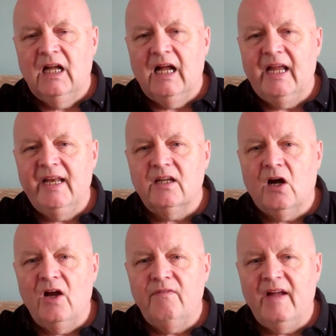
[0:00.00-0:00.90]
and
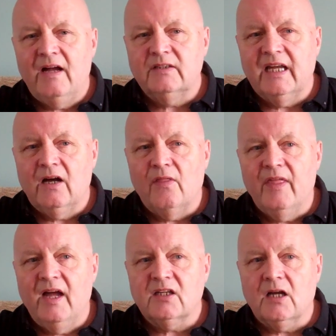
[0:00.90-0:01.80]
I found out
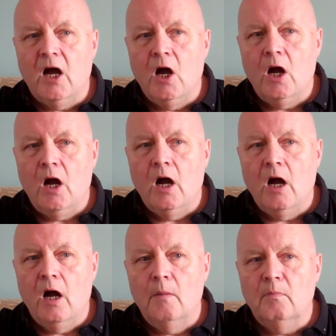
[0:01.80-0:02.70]
that
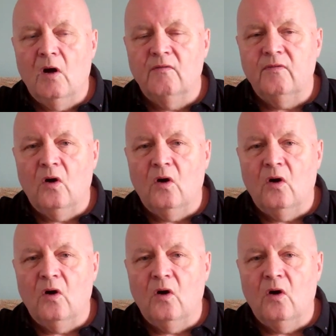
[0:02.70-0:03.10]
of